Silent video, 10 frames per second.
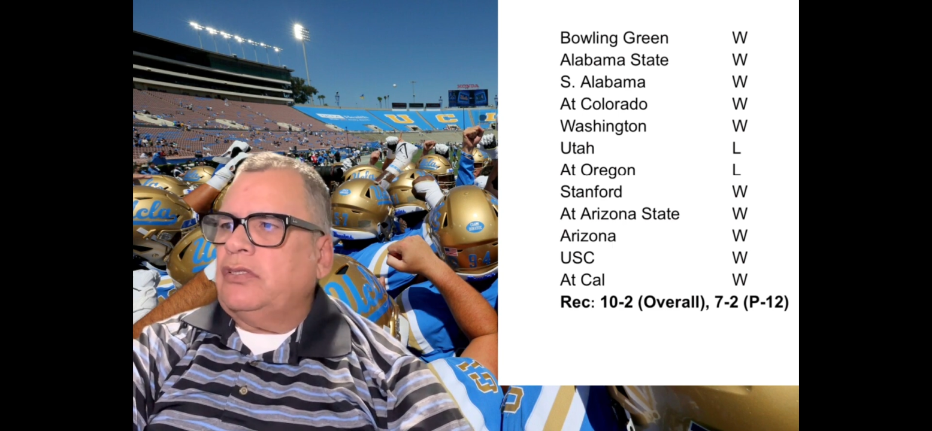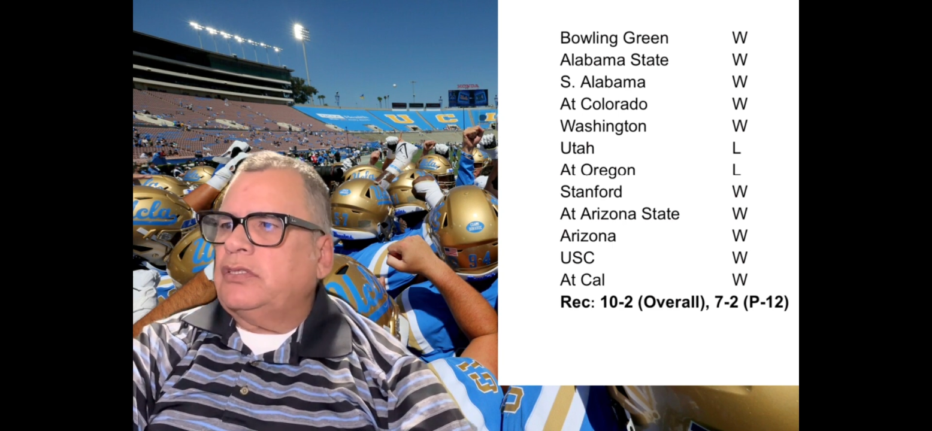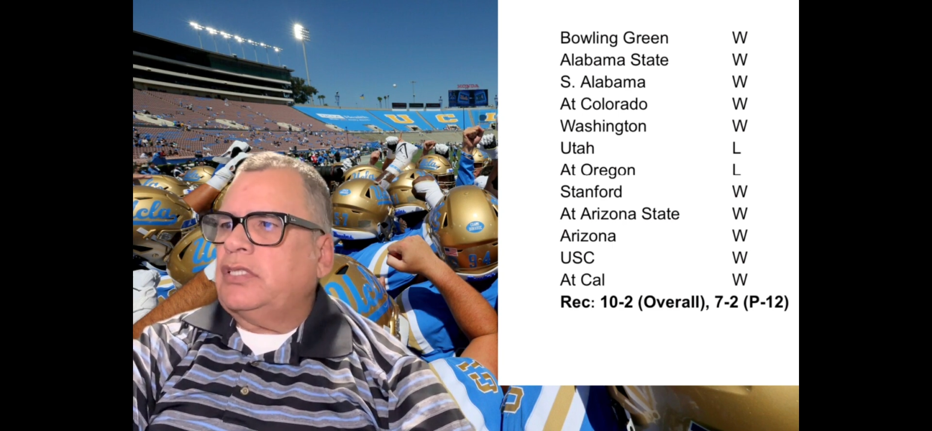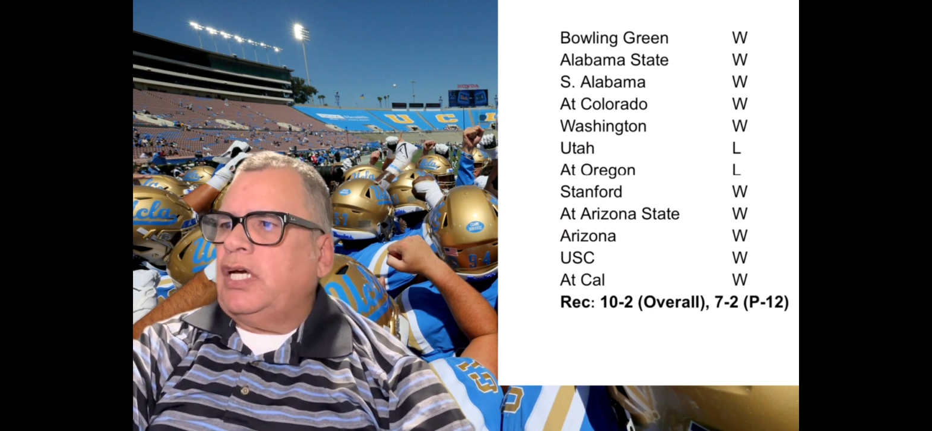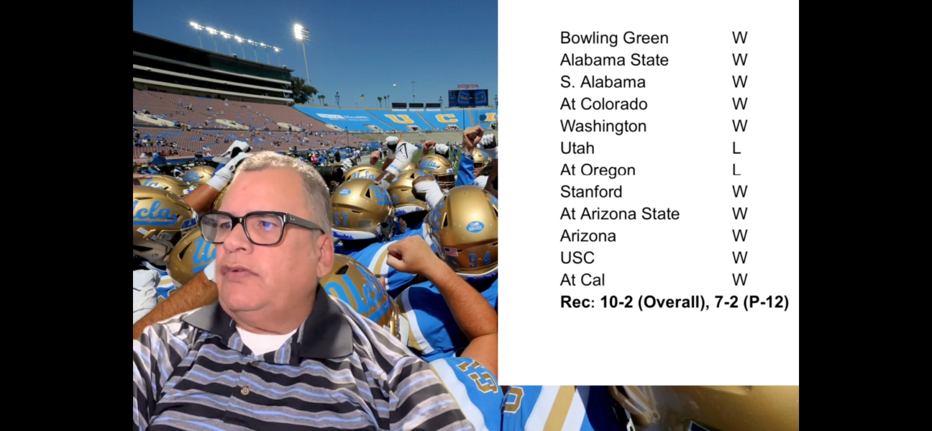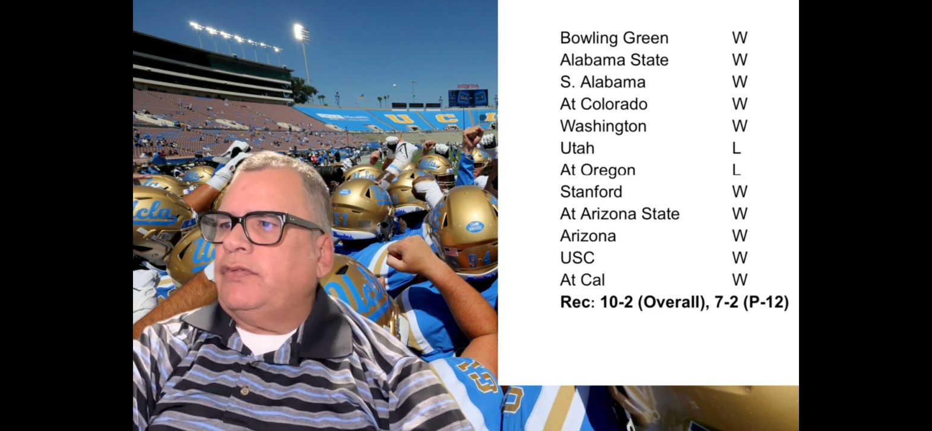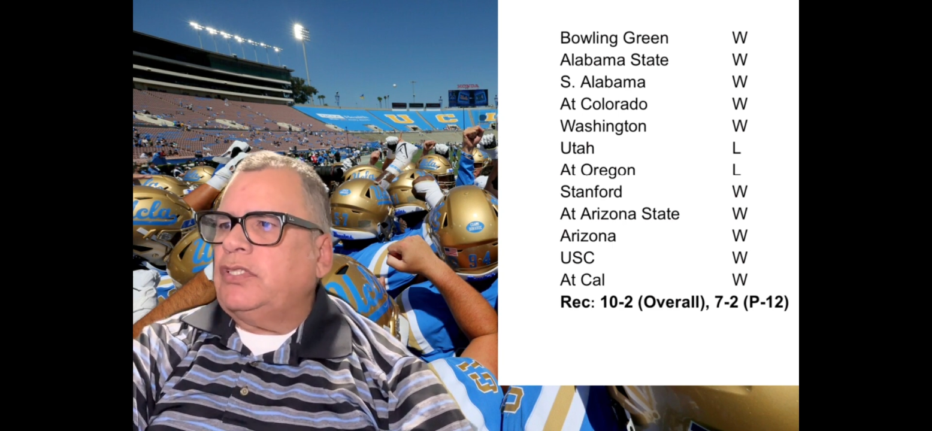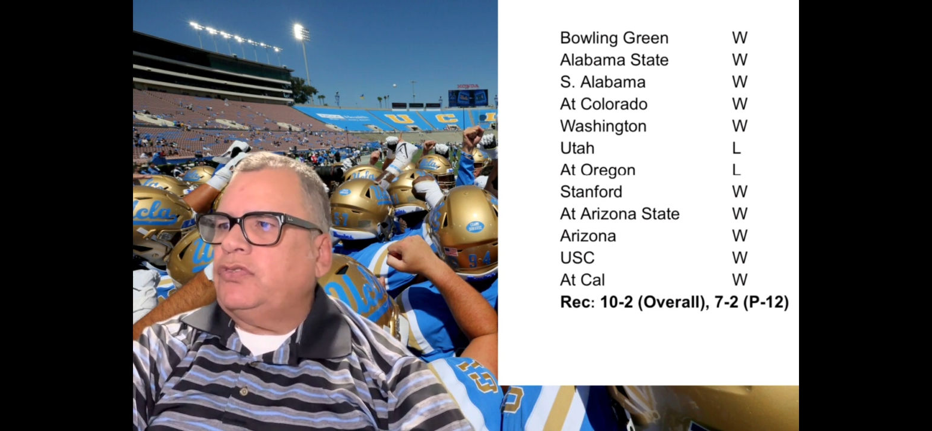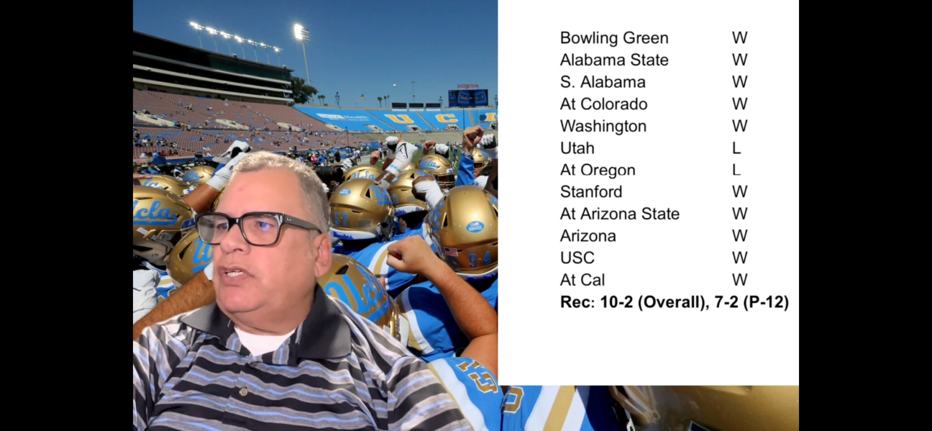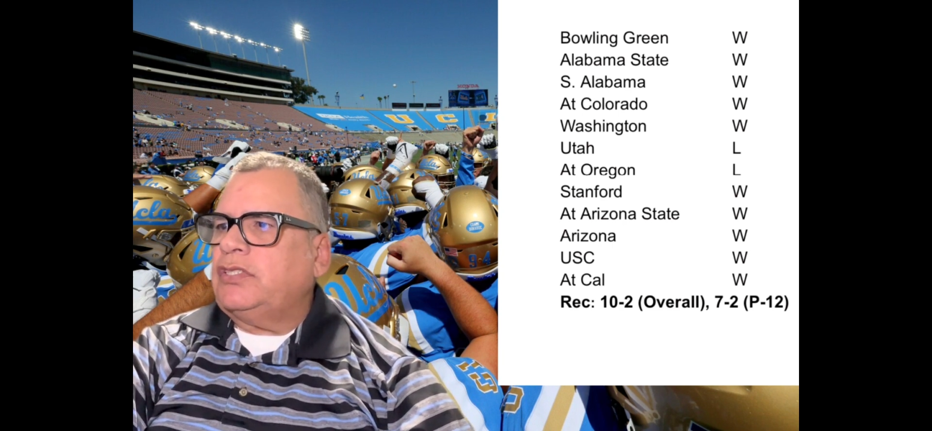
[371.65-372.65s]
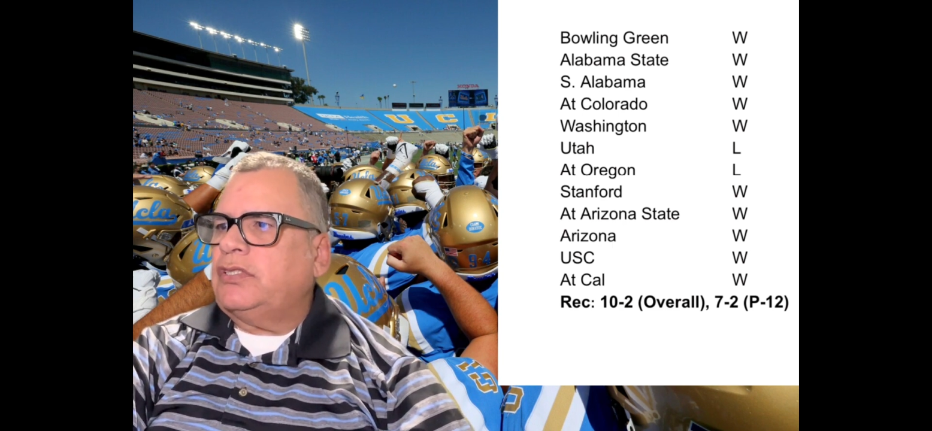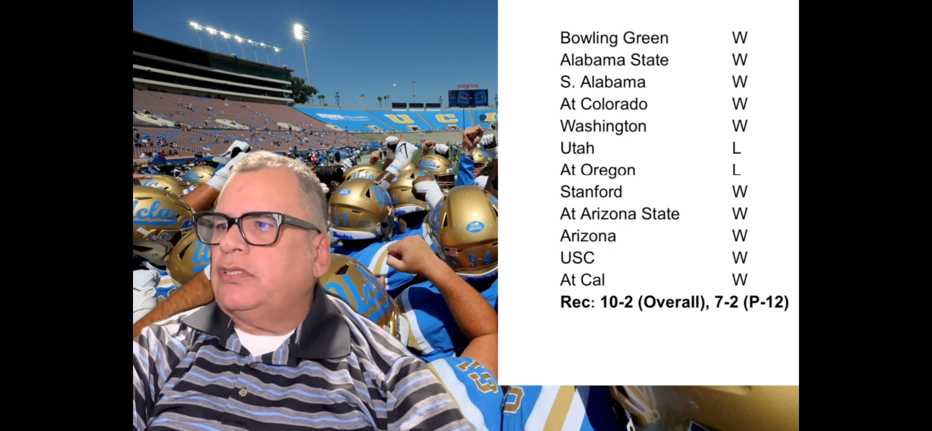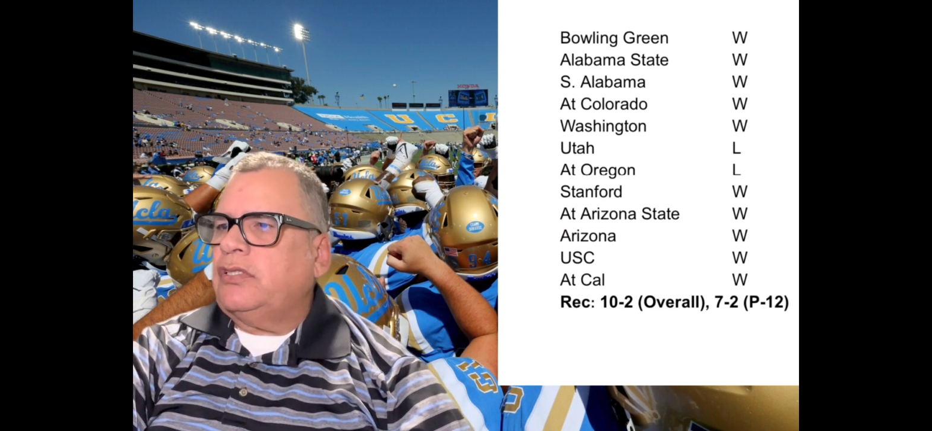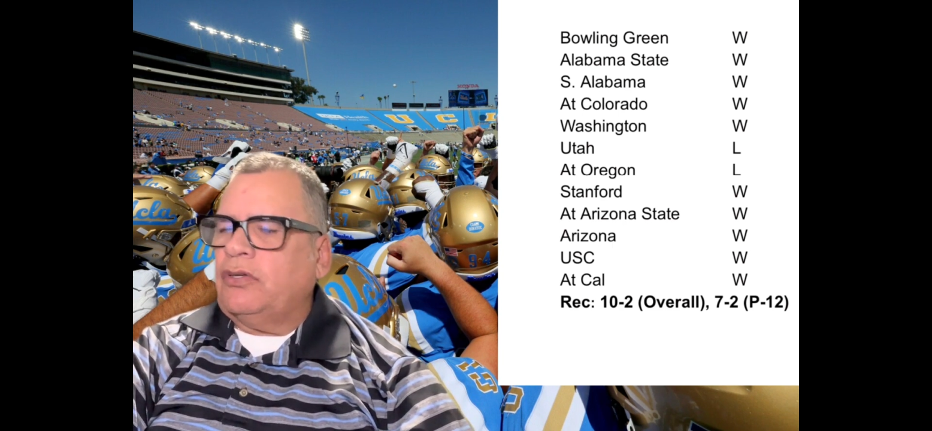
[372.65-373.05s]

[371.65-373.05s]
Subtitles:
is kind of in a